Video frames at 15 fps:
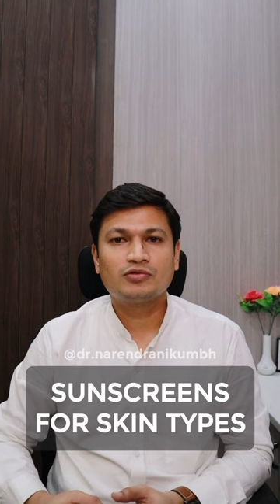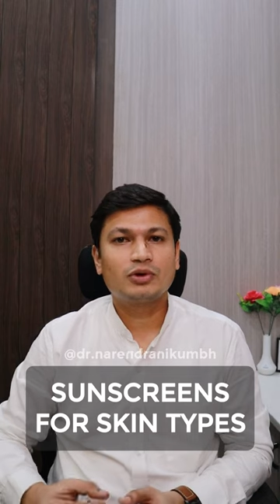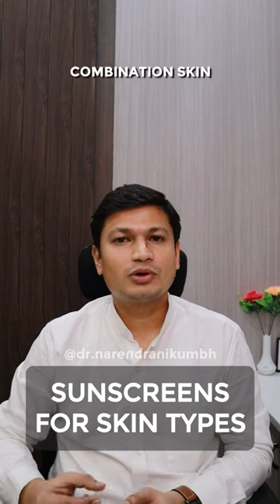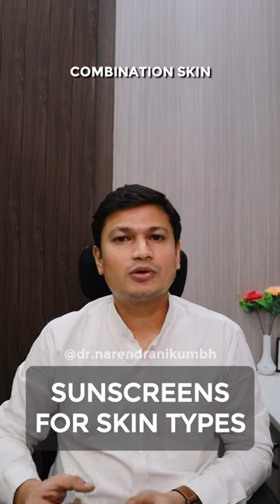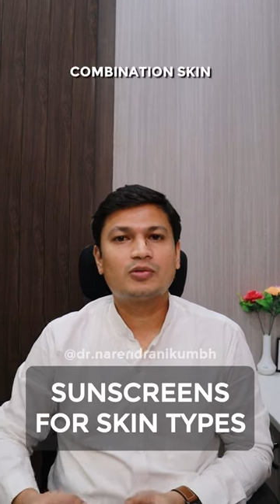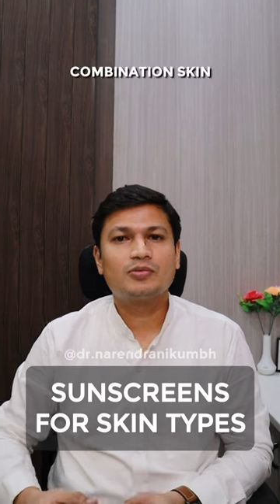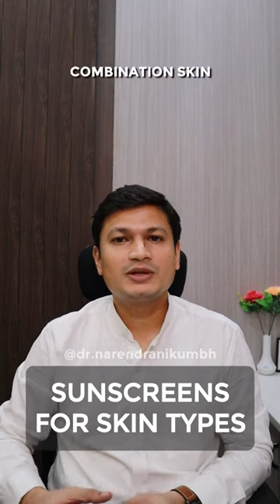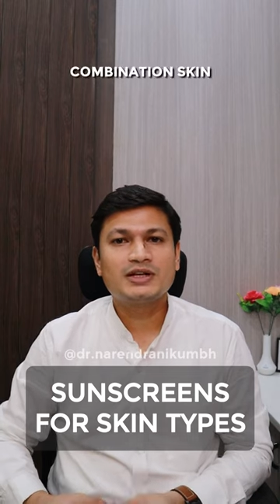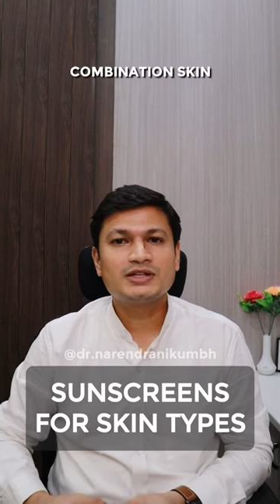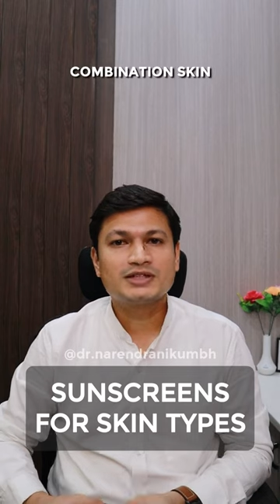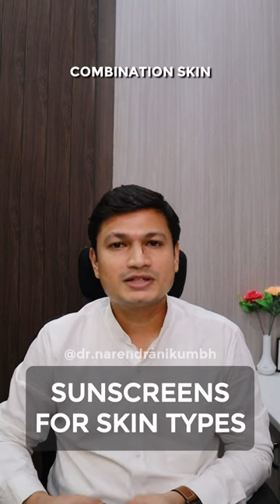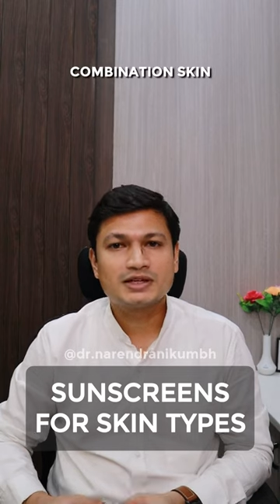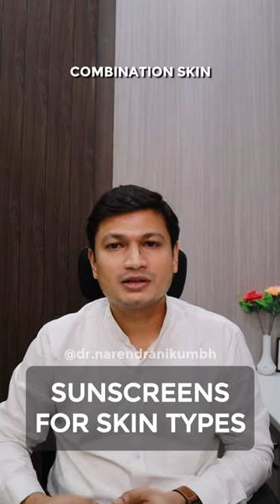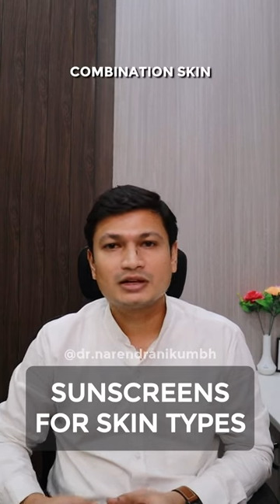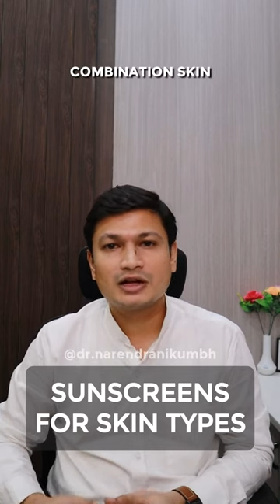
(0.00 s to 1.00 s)
For a
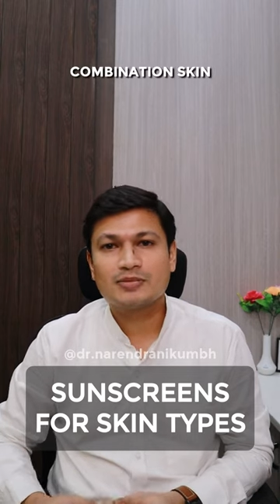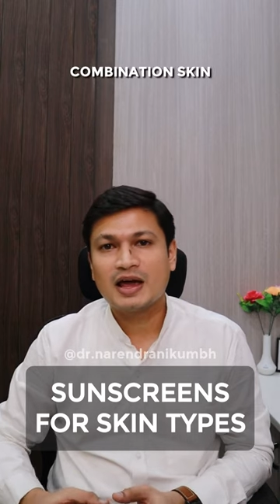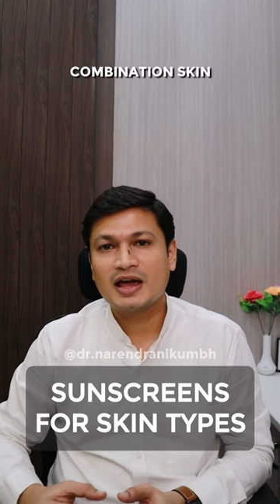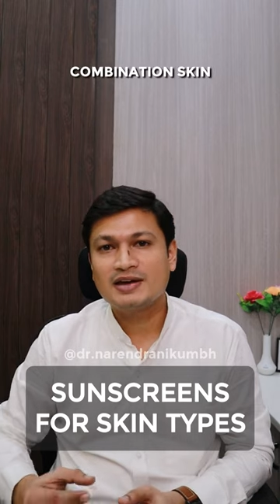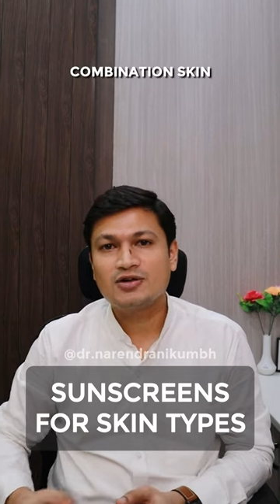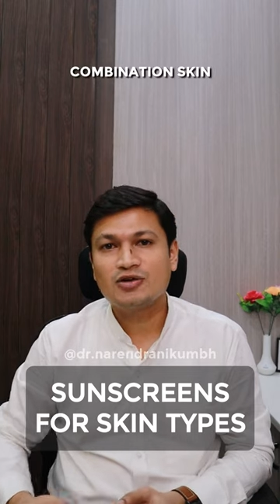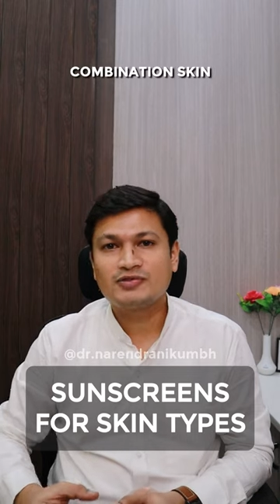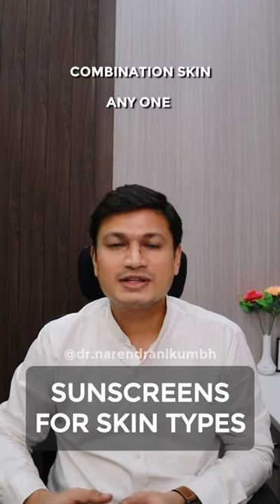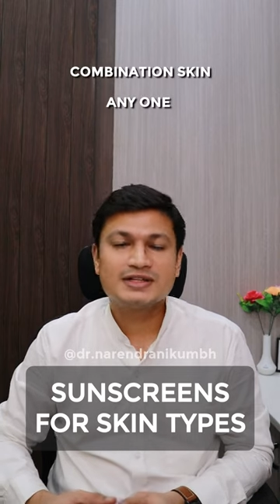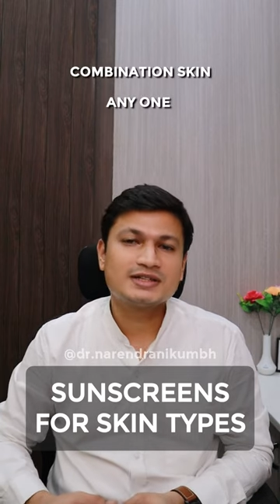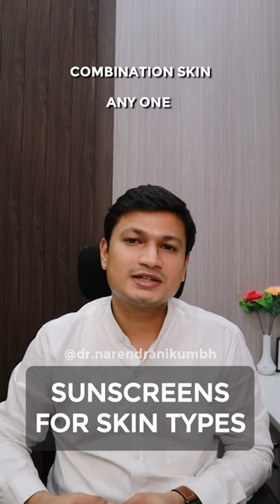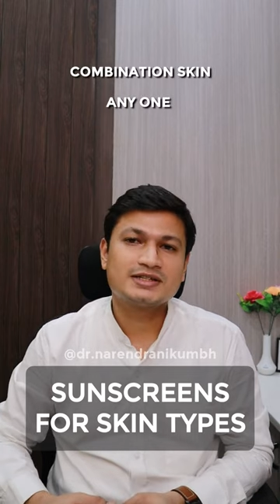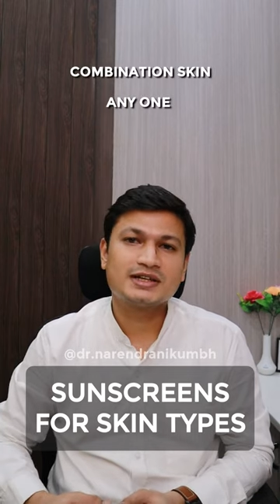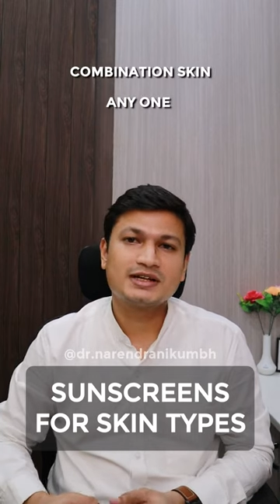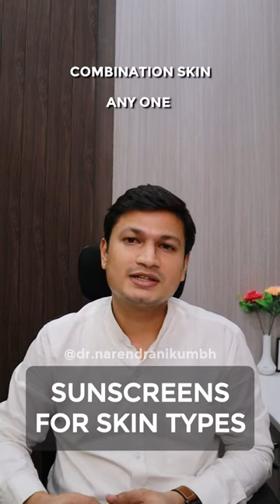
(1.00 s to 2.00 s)
combination skin type, any of
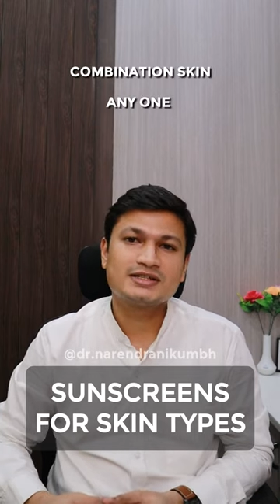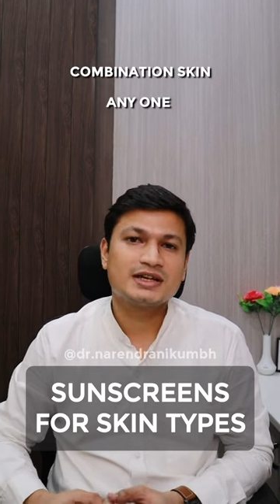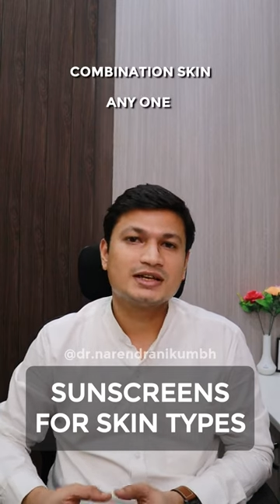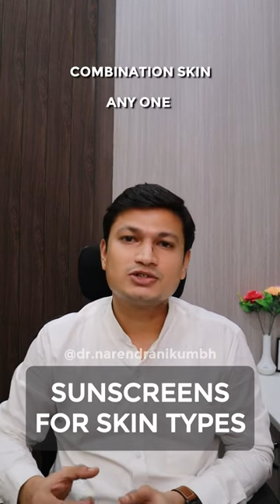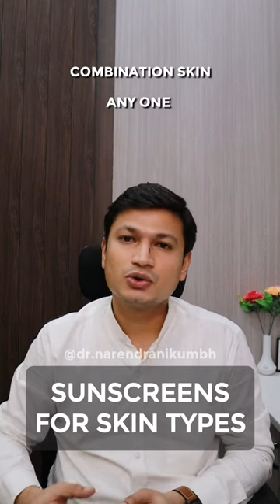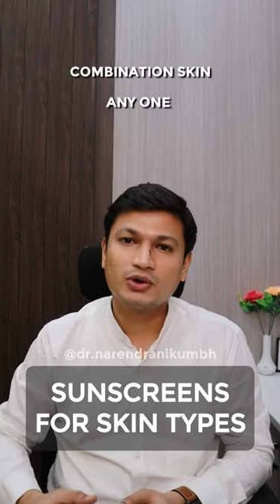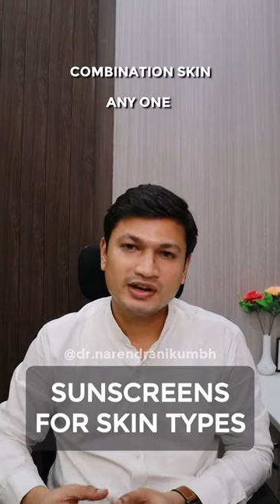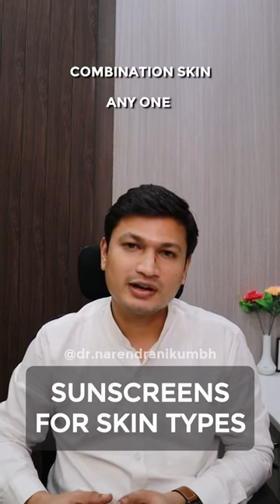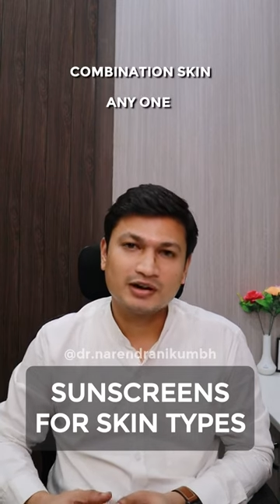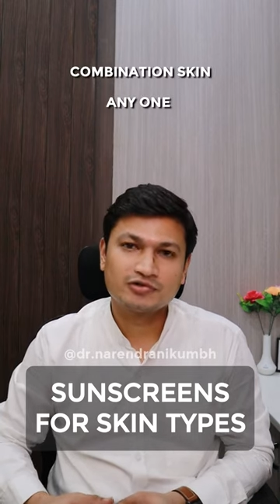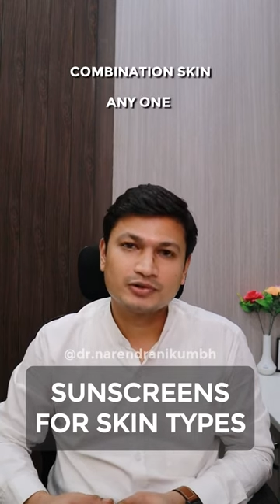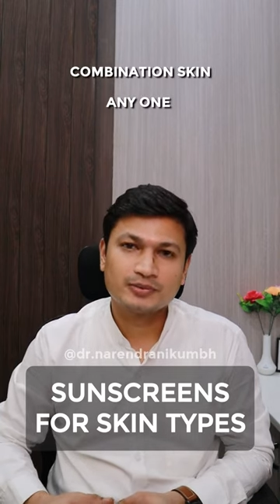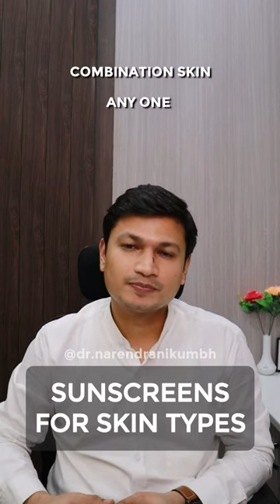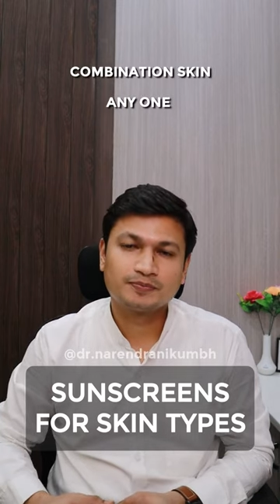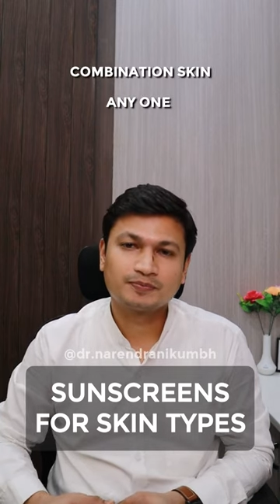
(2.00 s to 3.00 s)
these sunscreens is good
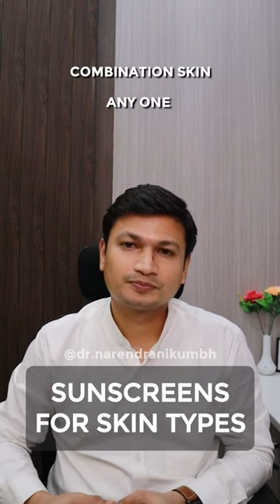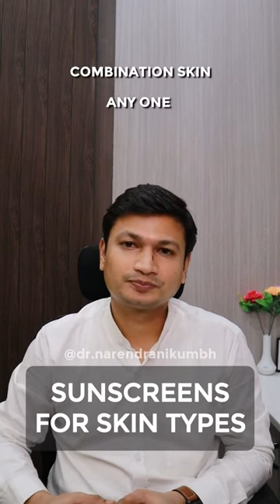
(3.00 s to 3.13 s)
enough.